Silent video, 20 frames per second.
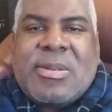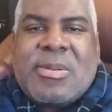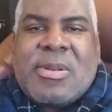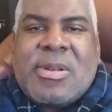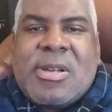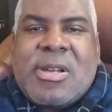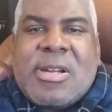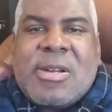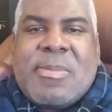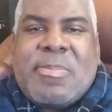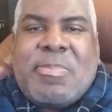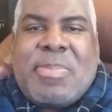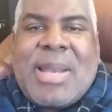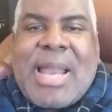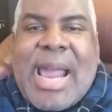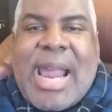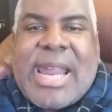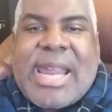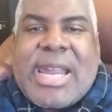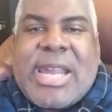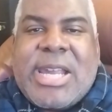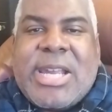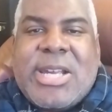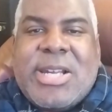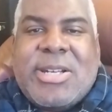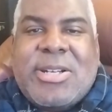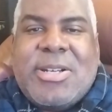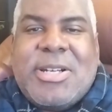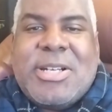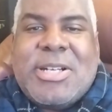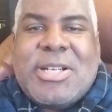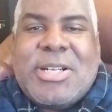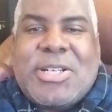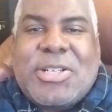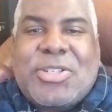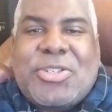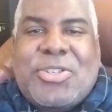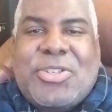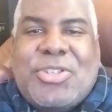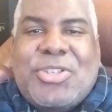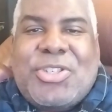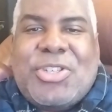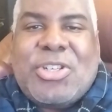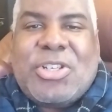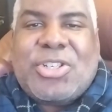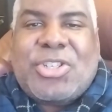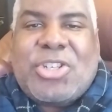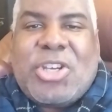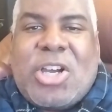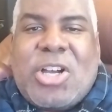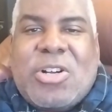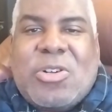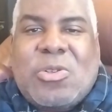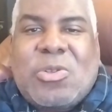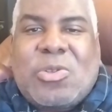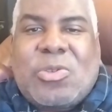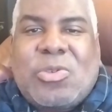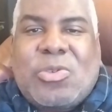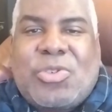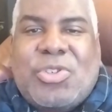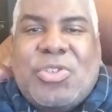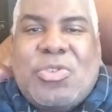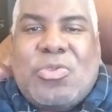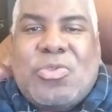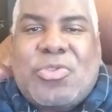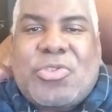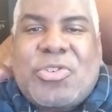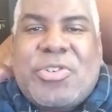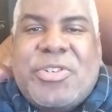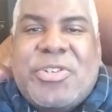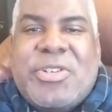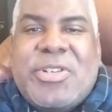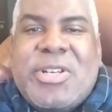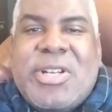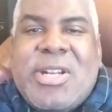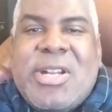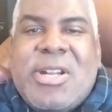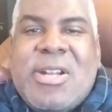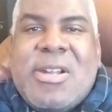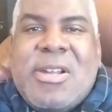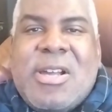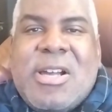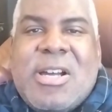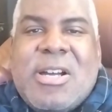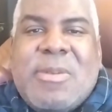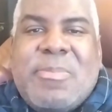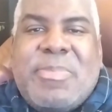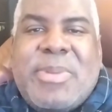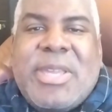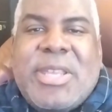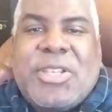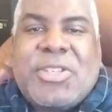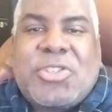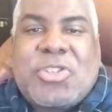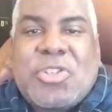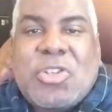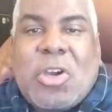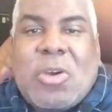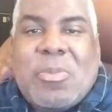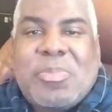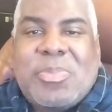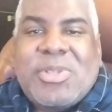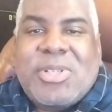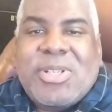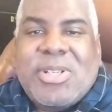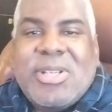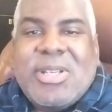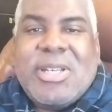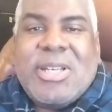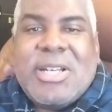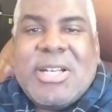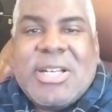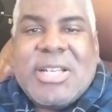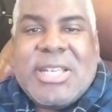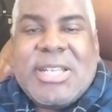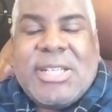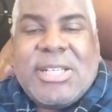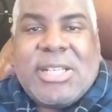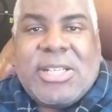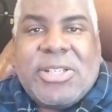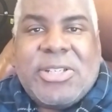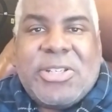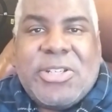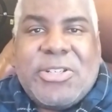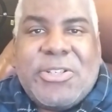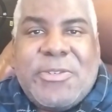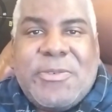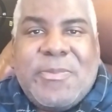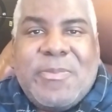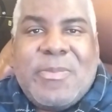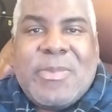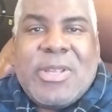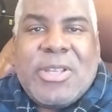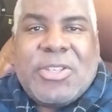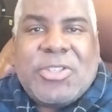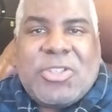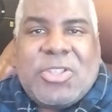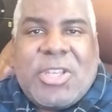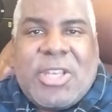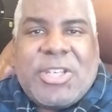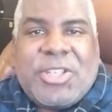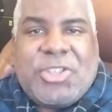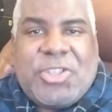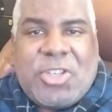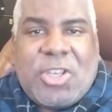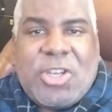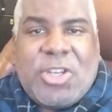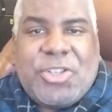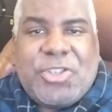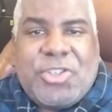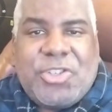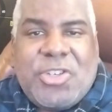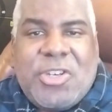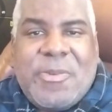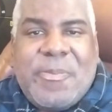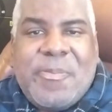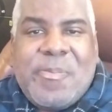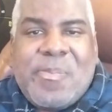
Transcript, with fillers: uh black uh, ch child or children uh, being stopped uh, in London and searched,